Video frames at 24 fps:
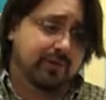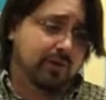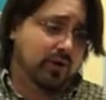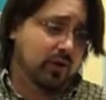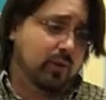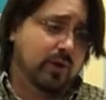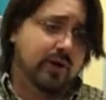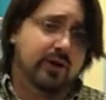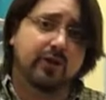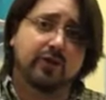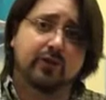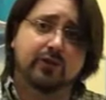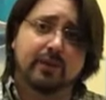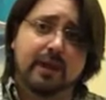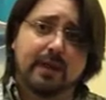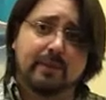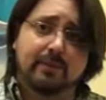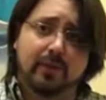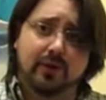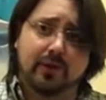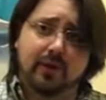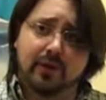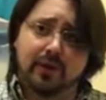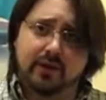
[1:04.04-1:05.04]
you're one of those
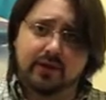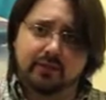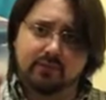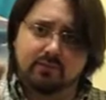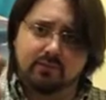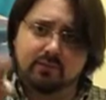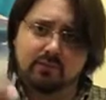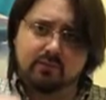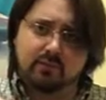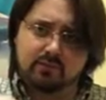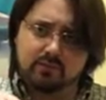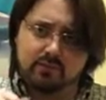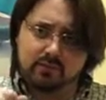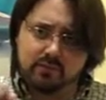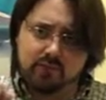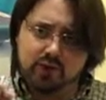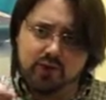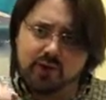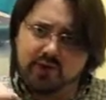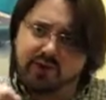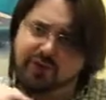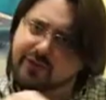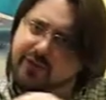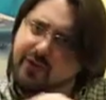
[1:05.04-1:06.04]
people, then
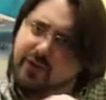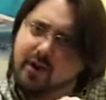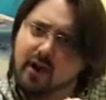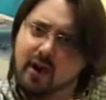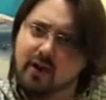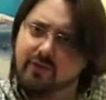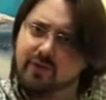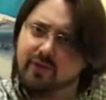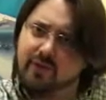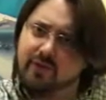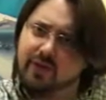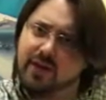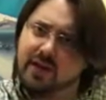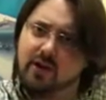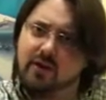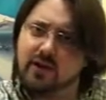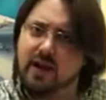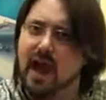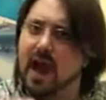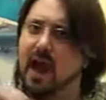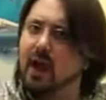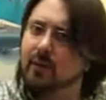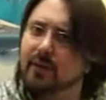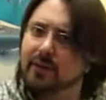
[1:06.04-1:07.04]
you can turn off the video
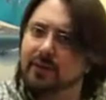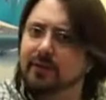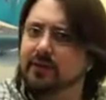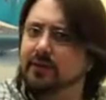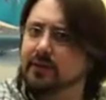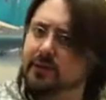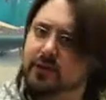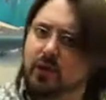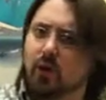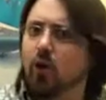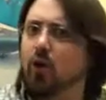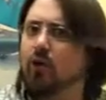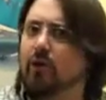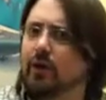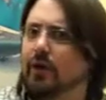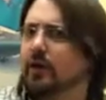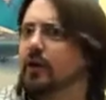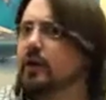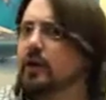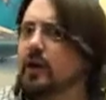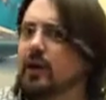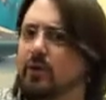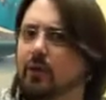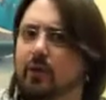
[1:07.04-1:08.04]
now and go over
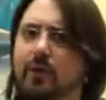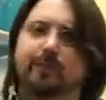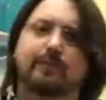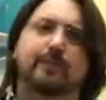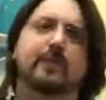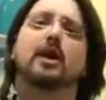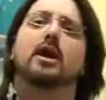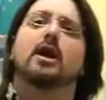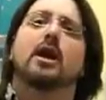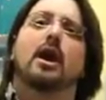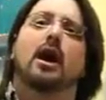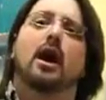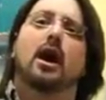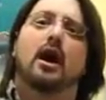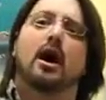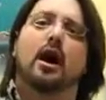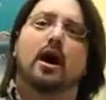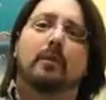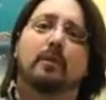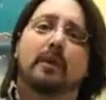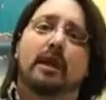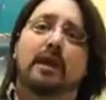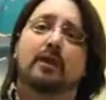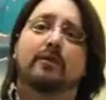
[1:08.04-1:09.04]
to another
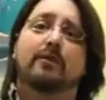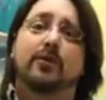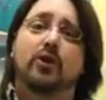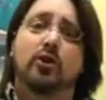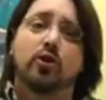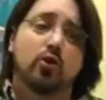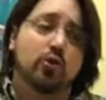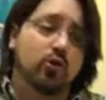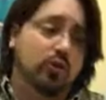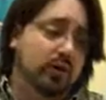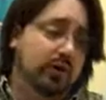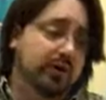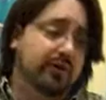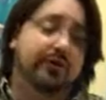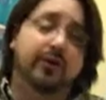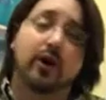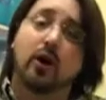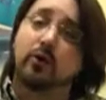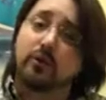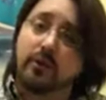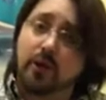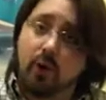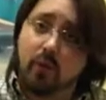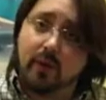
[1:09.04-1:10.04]
one. If you
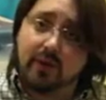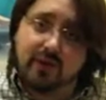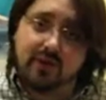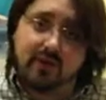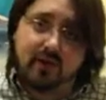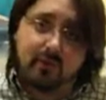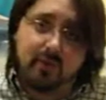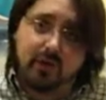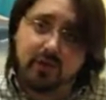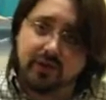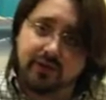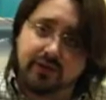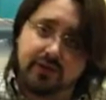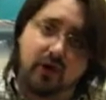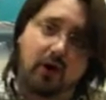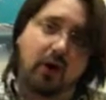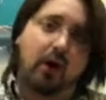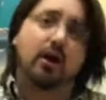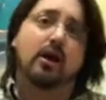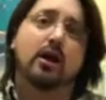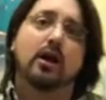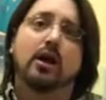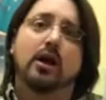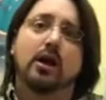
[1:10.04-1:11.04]
don't know anything about
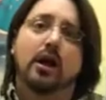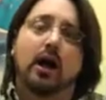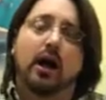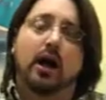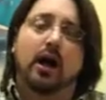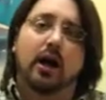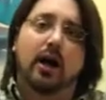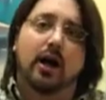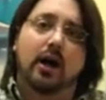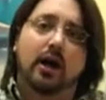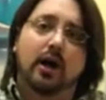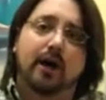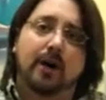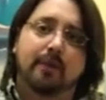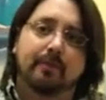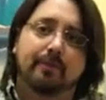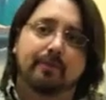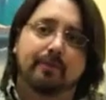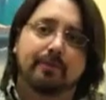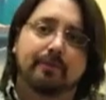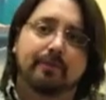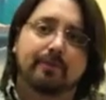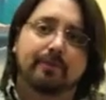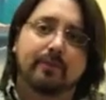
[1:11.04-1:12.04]
guitar,
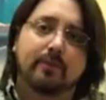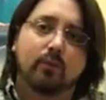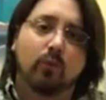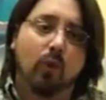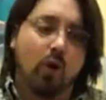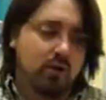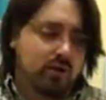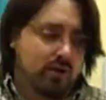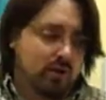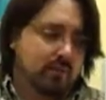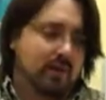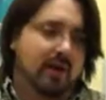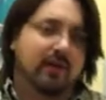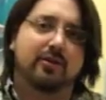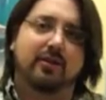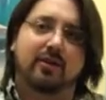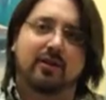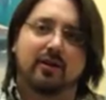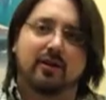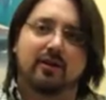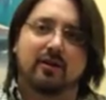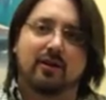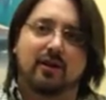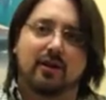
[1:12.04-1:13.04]
welcome. I
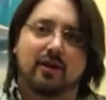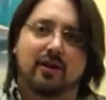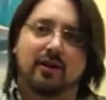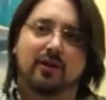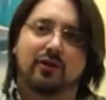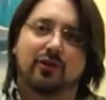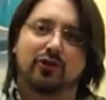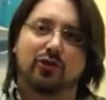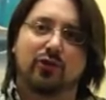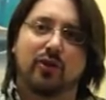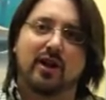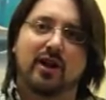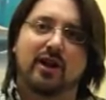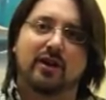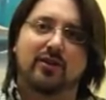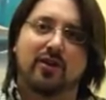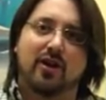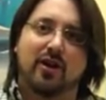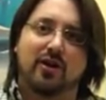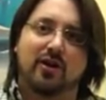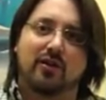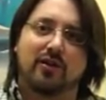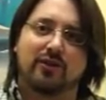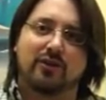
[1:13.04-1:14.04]
think you're going to enjoy
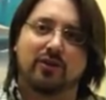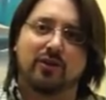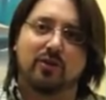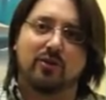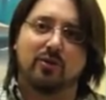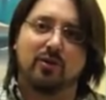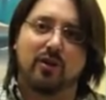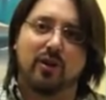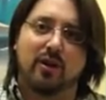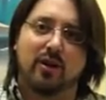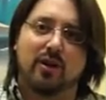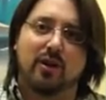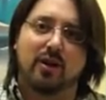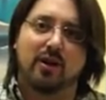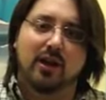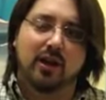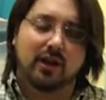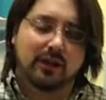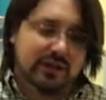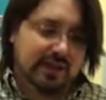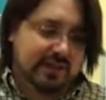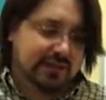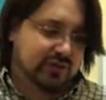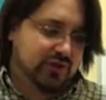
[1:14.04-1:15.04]
guitar, so
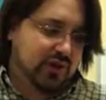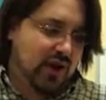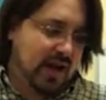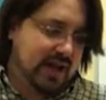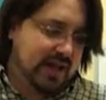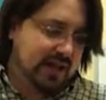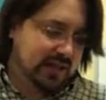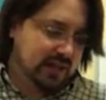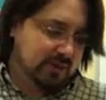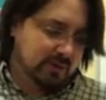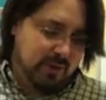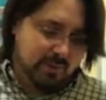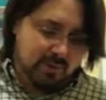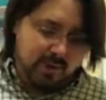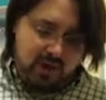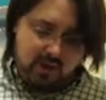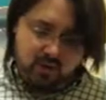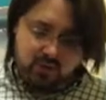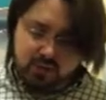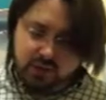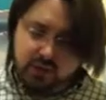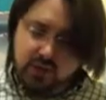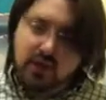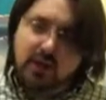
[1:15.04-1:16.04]
let's talk a little bit
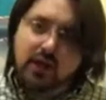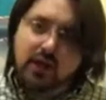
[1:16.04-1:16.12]
about